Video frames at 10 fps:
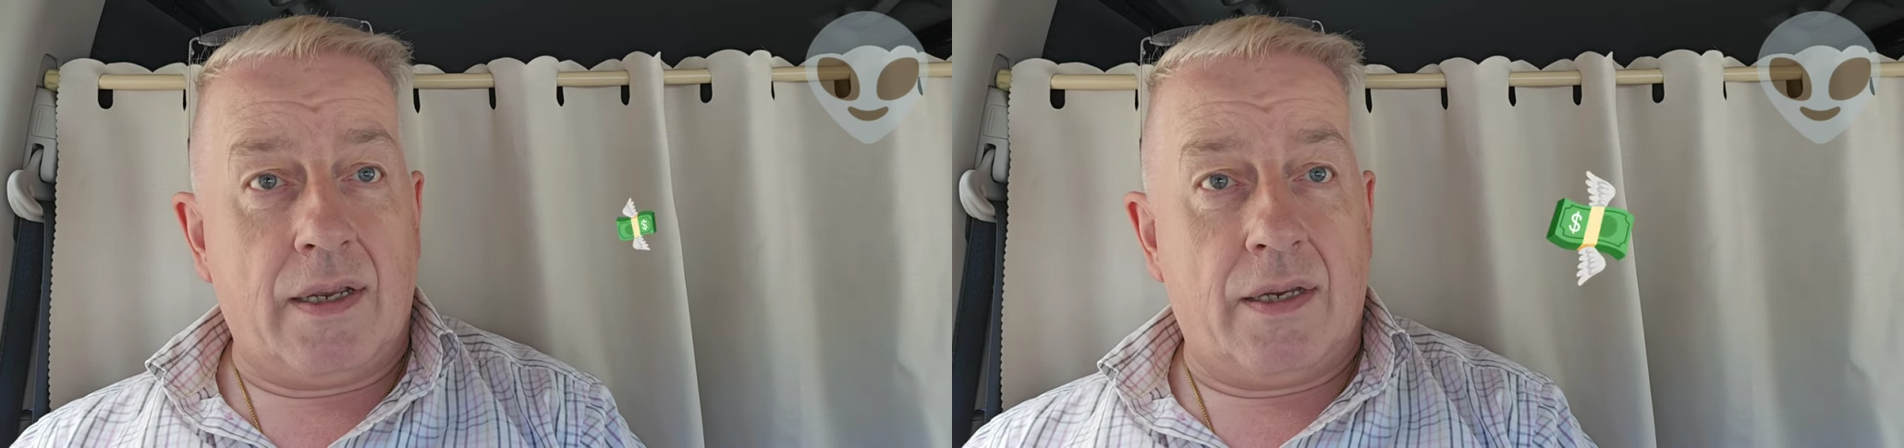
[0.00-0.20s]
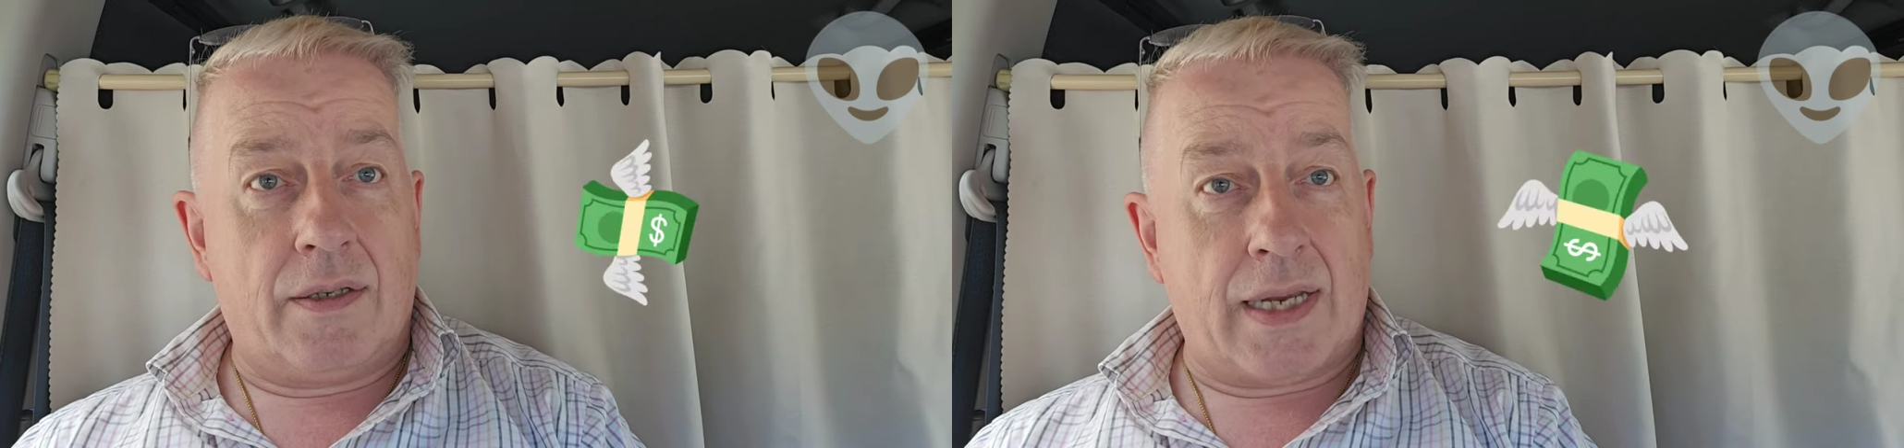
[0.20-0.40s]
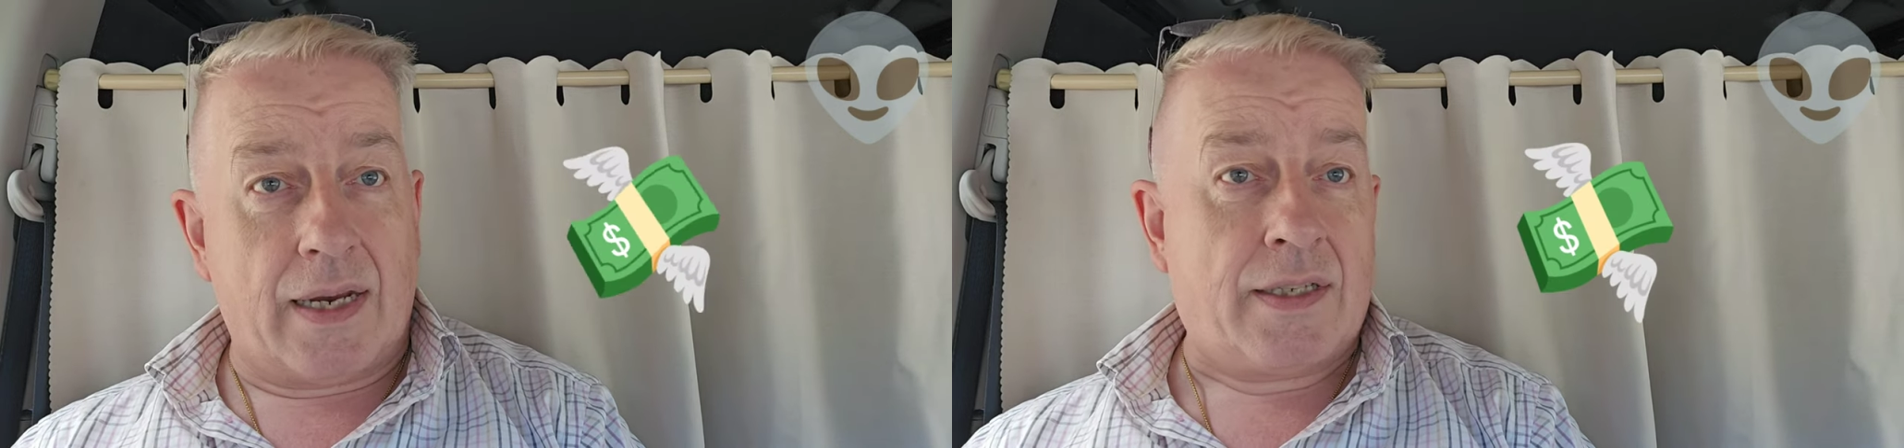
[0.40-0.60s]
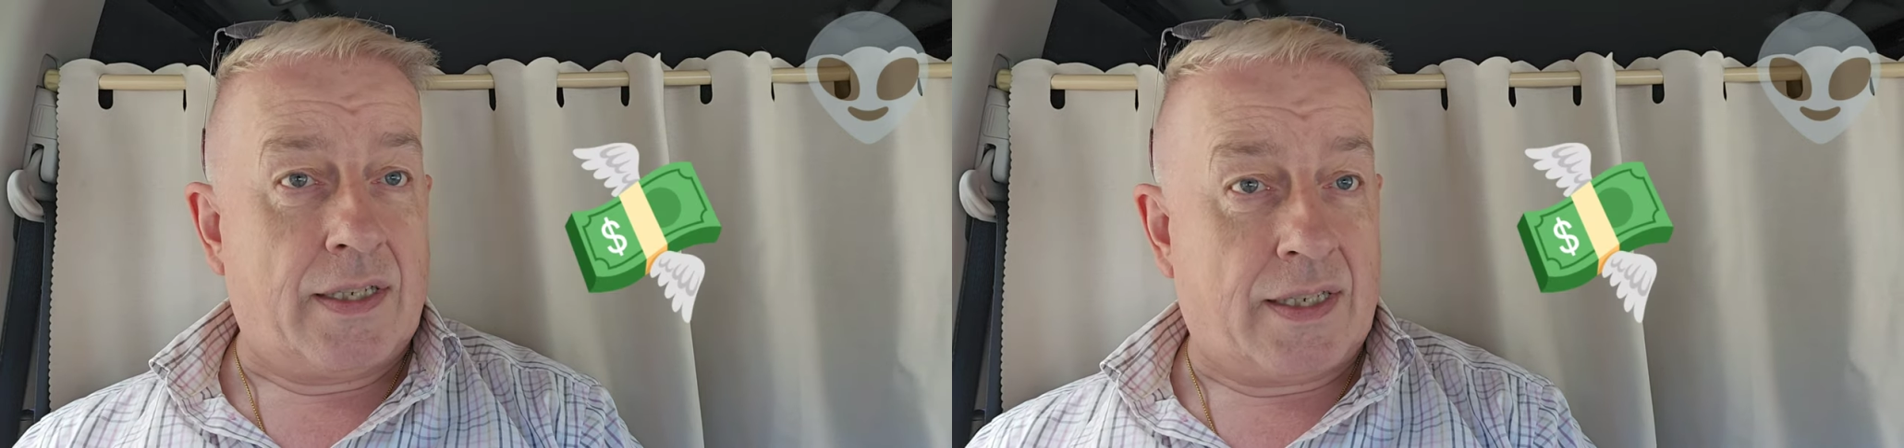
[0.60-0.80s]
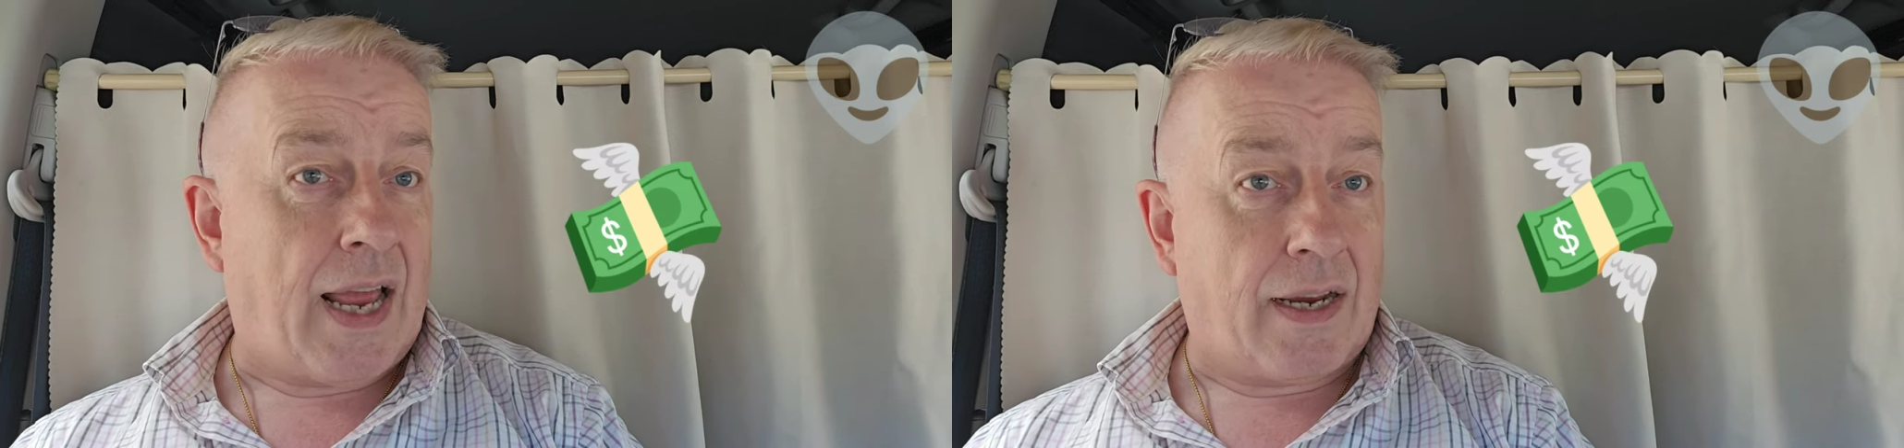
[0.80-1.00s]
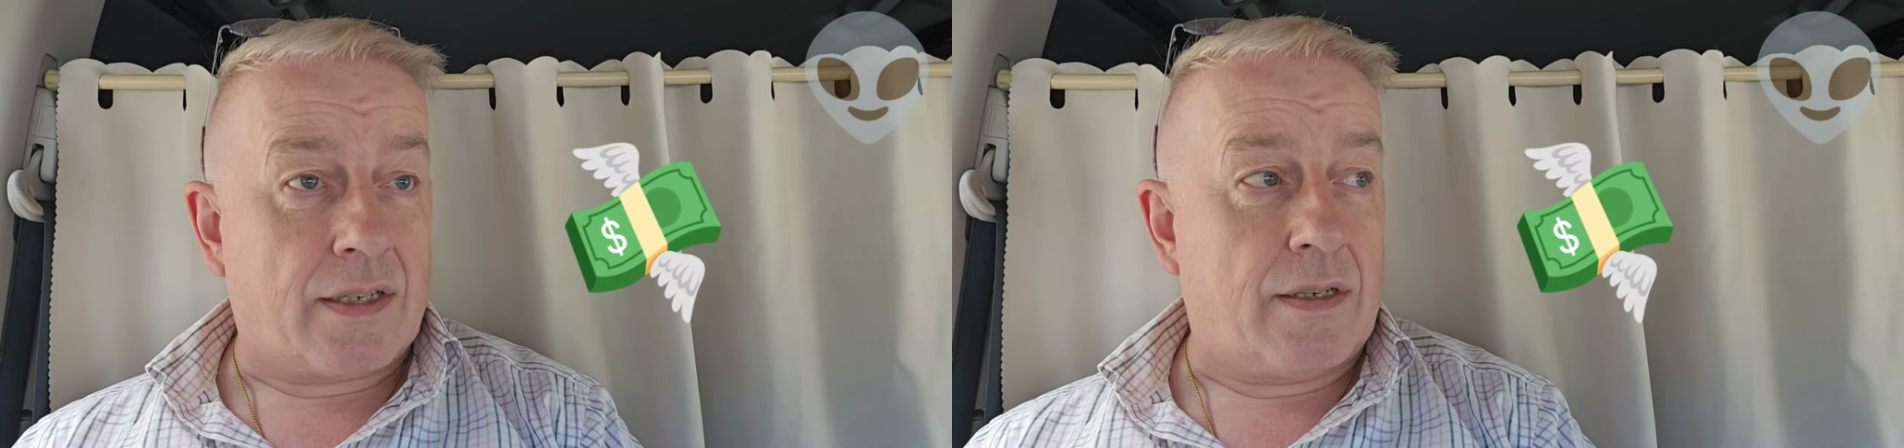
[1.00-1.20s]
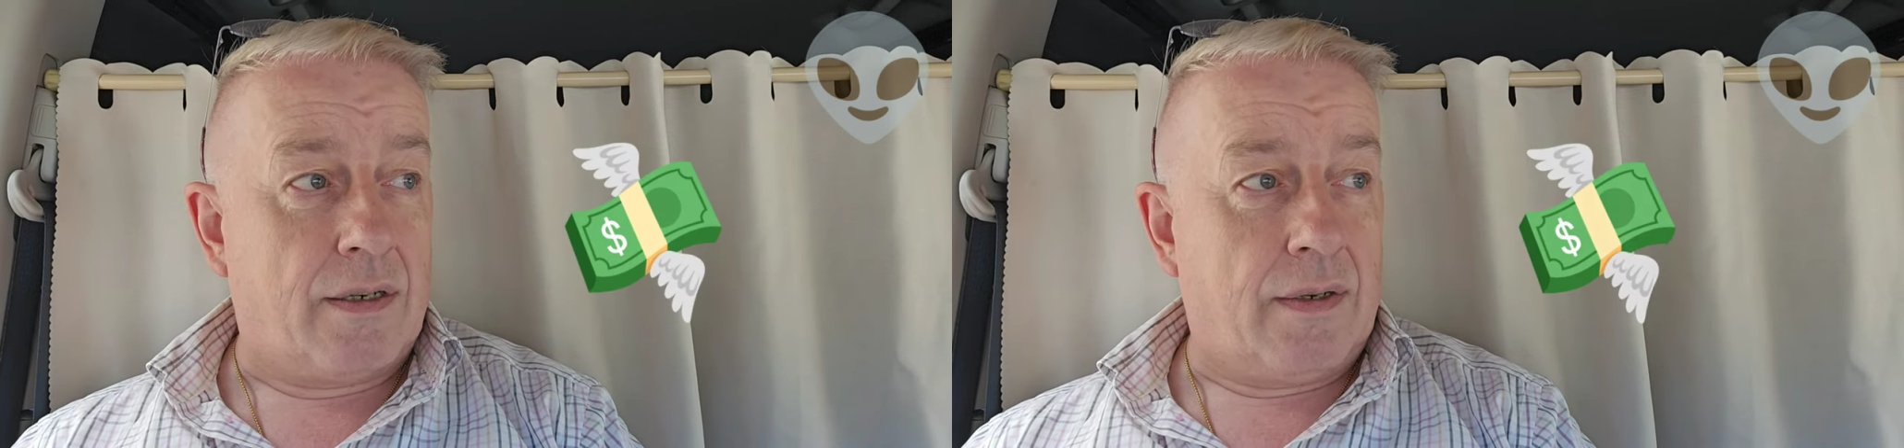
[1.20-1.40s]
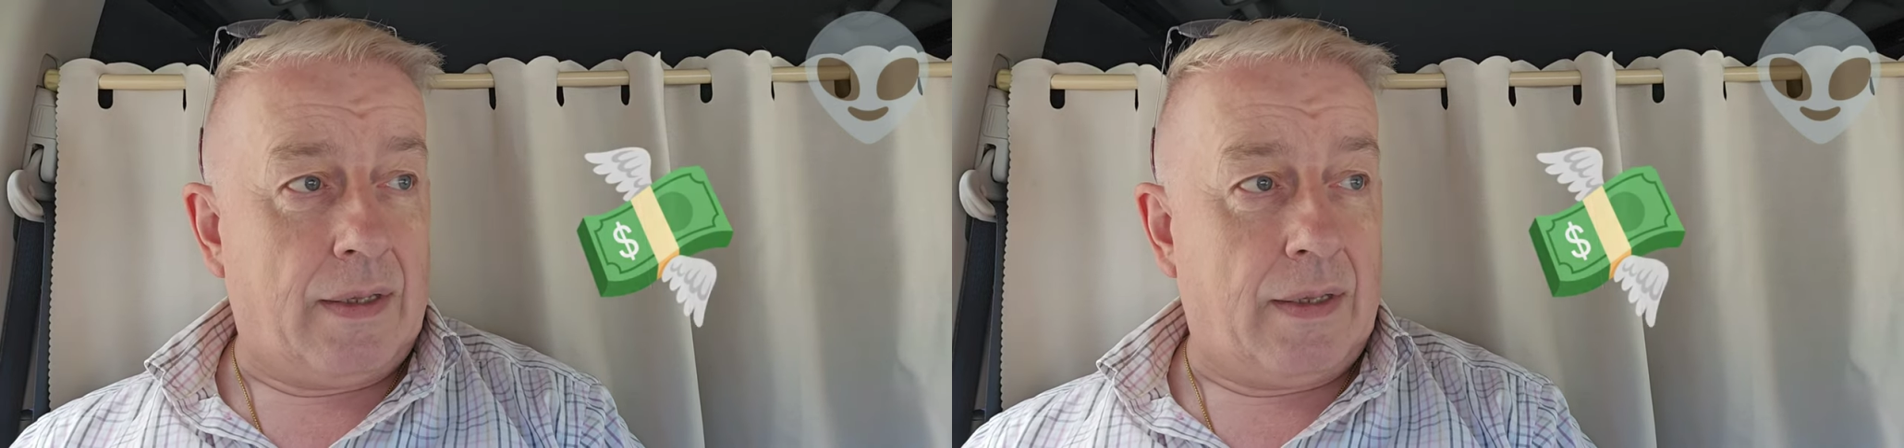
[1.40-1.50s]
your tax is taxed.